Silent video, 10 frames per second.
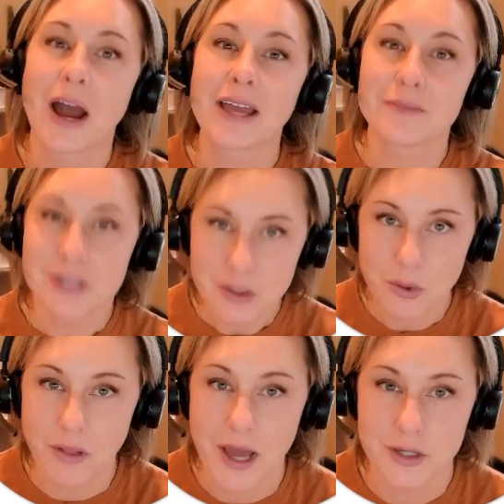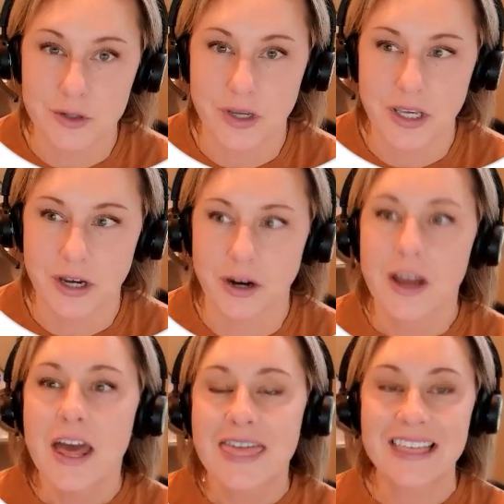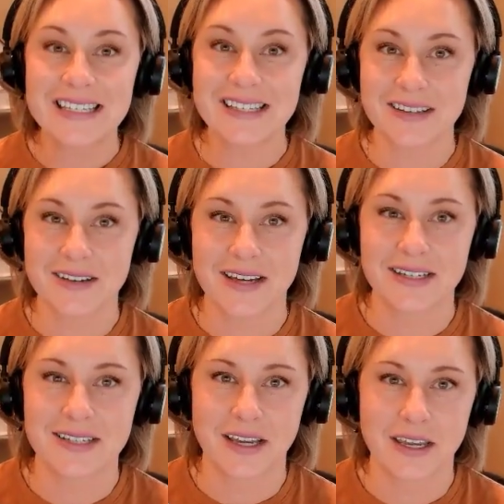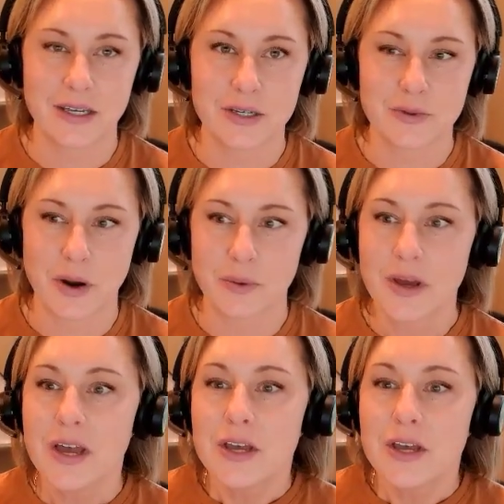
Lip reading: I am so glad you're here. This is the 90-second intro.